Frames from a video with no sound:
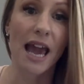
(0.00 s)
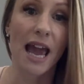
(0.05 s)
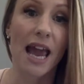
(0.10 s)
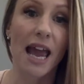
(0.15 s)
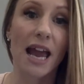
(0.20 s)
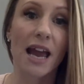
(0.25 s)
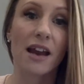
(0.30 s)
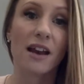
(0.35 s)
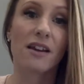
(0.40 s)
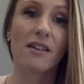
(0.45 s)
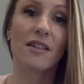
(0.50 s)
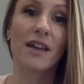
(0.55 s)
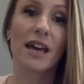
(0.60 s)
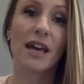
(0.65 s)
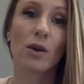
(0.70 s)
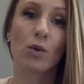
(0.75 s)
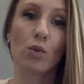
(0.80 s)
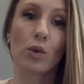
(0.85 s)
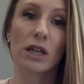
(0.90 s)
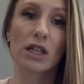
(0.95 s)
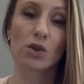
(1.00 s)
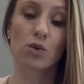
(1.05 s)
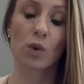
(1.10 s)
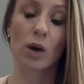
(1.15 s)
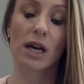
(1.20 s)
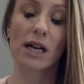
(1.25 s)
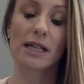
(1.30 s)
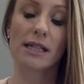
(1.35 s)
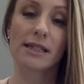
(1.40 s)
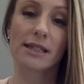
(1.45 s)
and then which
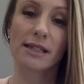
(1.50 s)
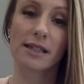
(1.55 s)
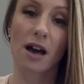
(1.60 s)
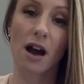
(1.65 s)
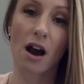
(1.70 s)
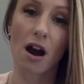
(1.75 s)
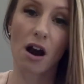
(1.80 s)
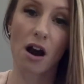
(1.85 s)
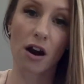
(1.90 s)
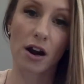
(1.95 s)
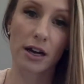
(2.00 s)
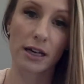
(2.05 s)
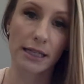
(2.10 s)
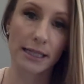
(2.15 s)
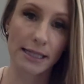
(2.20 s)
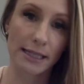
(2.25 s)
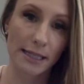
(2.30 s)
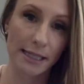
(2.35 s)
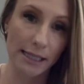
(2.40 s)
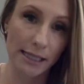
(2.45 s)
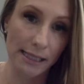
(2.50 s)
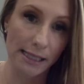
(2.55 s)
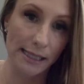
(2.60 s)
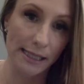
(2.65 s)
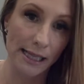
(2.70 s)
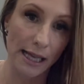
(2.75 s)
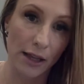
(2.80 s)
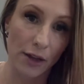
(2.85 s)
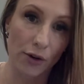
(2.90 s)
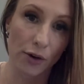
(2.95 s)
ones are
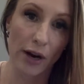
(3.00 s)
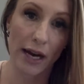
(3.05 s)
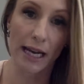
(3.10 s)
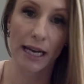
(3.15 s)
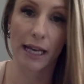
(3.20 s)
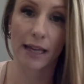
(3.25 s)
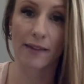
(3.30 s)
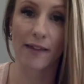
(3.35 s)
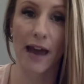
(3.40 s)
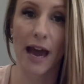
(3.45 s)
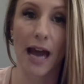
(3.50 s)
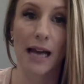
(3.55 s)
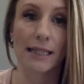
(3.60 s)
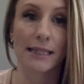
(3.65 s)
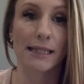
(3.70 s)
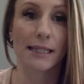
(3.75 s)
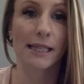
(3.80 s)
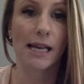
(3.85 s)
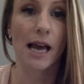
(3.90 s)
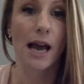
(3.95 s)
decelerating that.